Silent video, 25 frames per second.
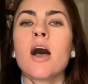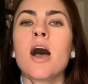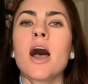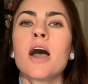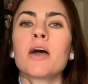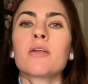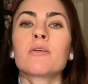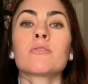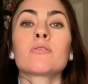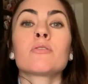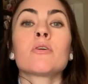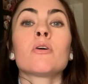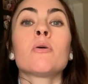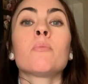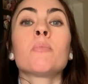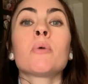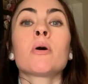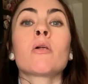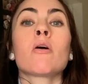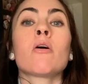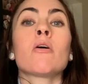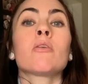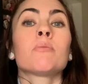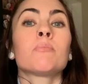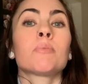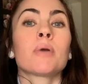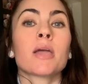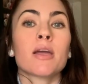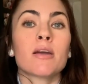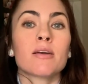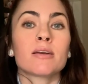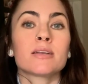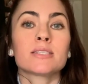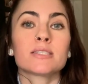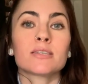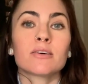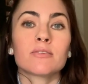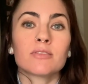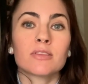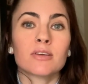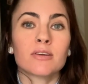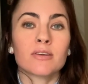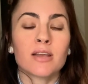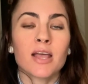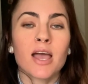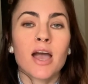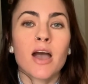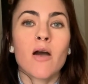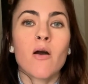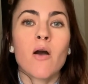I don't know about all the parents out there
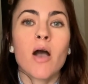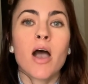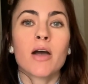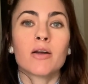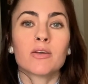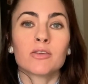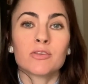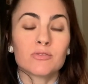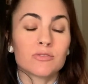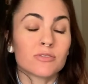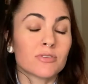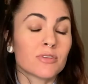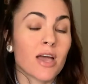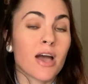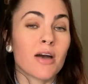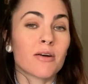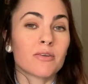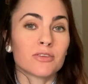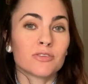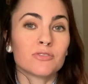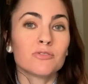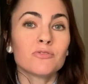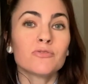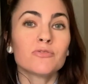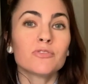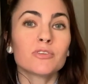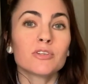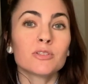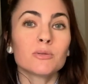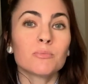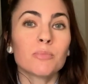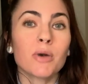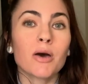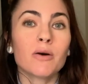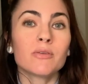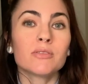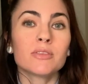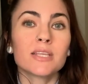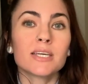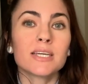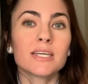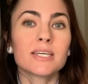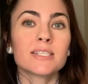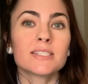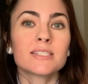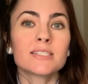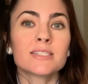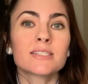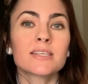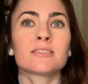now, how do you feel about
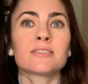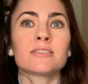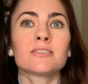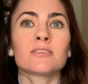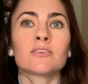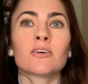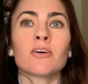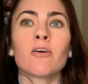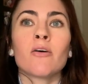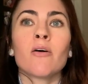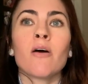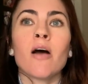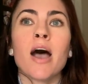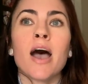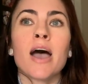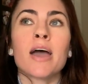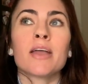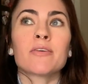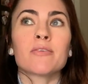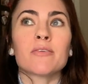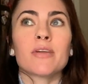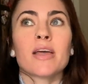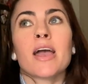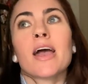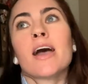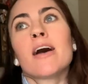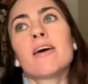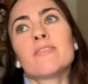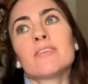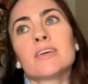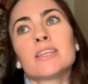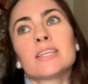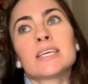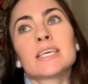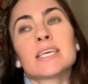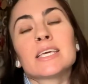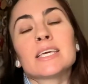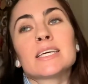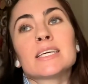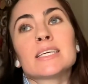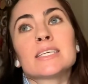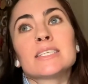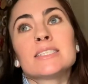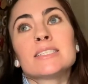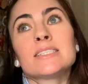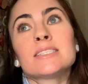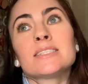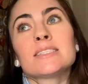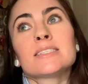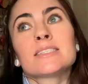this? You know, I don't have any
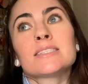kids